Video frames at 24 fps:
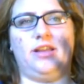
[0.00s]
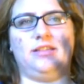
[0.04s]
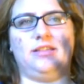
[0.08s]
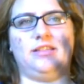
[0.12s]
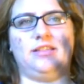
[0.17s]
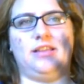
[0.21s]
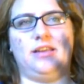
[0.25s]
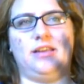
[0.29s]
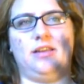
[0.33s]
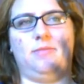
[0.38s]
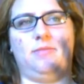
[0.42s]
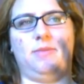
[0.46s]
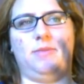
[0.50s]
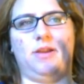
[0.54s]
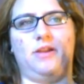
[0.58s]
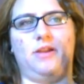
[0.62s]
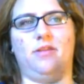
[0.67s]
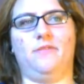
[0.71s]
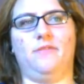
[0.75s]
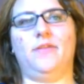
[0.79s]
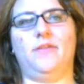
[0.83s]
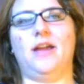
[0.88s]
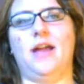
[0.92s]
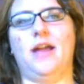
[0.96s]
for an
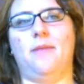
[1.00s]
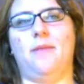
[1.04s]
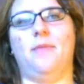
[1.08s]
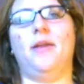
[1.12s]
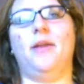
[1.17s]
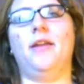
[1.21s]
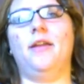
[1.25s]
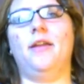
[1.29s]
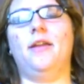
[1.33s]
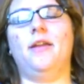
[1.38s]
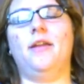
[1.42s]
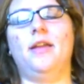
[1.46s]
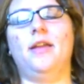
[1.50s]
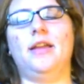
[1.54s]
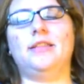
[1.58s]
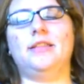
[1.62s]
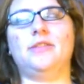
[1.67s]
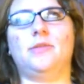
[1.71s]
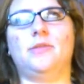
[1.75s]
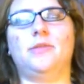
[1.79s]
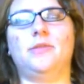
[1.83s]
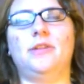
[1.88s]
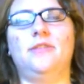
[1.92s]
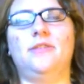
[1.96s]
extended period of time.
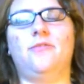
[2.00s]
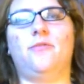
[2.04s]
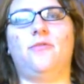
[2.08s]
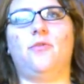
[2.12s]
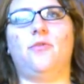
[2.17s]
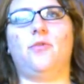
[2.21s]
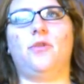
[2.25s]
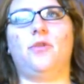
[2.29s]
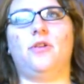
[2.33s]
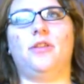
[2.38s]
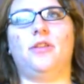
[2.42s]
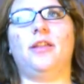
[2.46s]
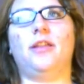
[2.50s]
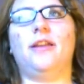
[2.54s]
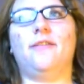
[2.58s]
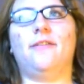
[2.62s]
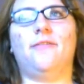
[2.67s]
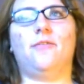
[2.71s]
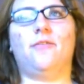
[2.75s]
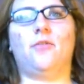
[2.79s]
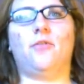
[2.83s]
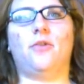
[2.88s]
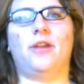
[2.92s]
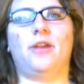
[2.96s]
It's only
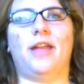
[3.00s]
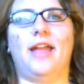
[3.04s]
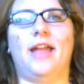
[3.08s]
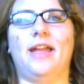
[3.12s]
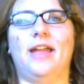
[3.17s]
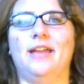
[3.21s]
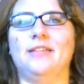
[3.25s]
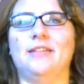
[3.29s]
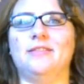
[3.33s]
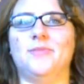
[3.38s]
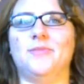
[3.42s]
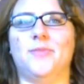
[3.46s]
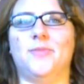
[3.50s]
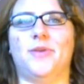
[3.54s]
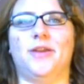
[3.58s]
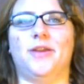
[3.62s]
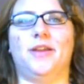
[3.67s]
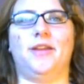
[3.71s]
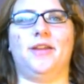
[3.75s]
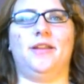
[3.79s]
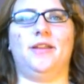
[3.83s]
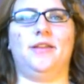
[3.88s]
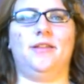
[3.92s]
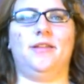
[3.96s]
for, like, 4
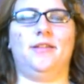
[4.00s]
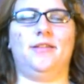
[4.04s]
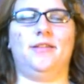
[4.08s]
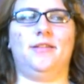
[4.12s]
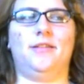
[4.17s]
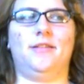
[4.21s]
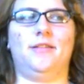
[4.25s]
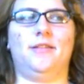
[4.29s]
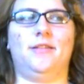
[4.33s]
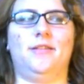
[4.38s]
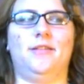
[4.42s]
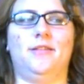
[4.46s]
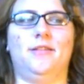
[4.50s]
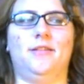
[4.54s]
days, but